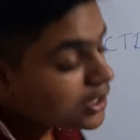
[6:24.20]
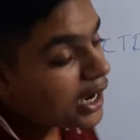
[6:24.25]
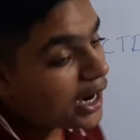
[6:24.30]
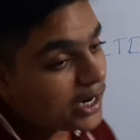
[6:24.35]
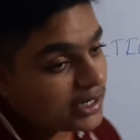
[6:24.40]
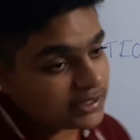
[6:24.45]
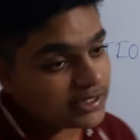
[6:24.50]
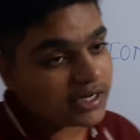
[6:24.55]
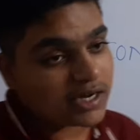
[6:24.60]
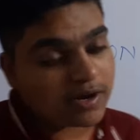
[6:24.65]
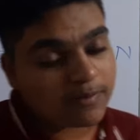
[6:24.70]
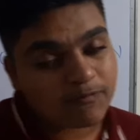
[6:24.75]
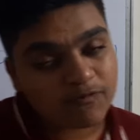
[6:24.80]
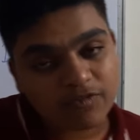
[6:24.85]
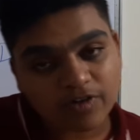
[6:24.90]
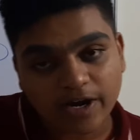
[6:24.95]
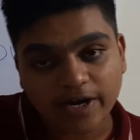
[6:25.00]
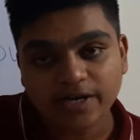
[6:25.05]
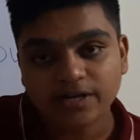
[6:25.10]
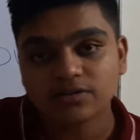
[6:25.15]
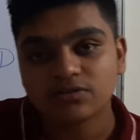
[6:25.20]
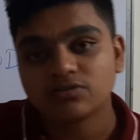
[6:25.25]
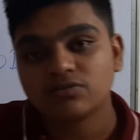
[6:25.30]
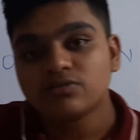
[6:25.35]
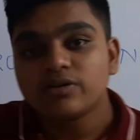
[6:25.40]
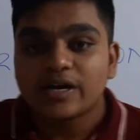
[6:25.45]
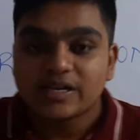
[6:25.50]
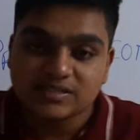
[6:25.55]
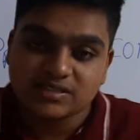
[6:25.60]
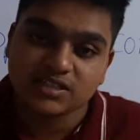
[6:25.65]
Are they confined
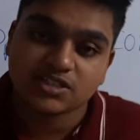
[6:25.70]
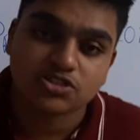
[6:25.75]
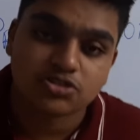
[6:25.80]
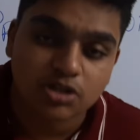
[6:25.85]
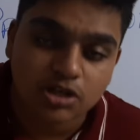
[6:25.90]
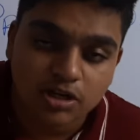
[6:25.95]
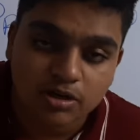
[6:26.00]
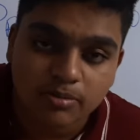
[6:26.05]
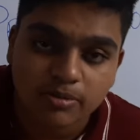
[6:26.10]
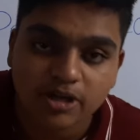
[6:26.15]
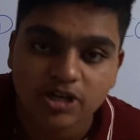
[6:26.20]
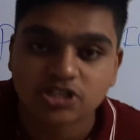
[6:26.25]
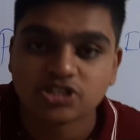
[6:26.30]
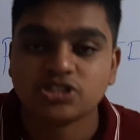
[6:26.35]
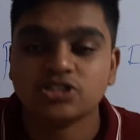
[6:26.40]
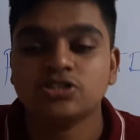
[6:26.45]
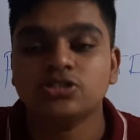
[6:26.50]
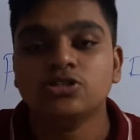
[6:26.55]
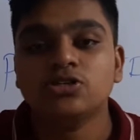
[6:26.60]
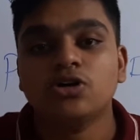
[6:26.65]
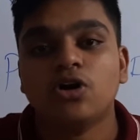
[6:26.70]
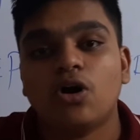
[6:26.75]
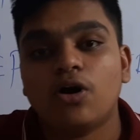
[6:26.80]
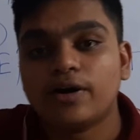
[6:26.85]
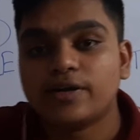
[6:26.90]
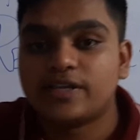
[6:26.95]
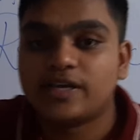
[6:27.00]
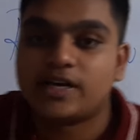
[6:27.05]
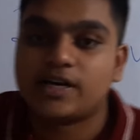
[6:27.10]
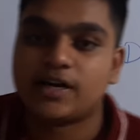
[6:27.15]
to asexual reproduction, or
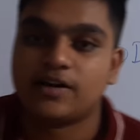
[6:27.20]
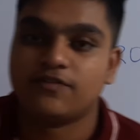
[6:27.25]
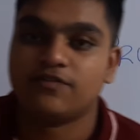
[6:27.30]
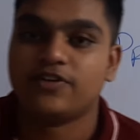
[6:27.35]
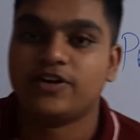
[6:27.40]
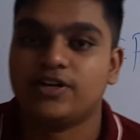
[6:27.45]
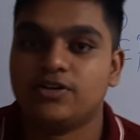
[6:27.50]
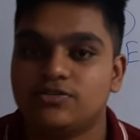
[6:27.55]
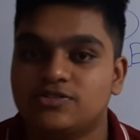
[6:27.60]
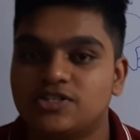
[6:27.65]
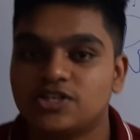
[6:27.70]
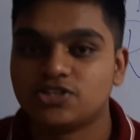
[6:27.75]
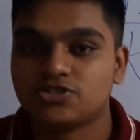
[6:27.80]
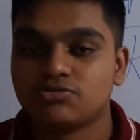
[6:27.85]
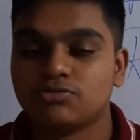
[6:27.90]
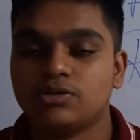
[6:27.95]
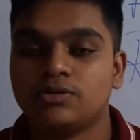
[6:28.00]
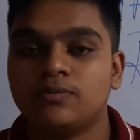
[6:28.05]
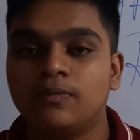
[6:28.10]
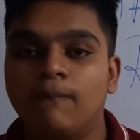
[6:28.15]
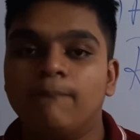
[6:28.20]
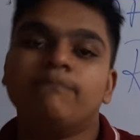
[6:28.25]
they are confined to sexual?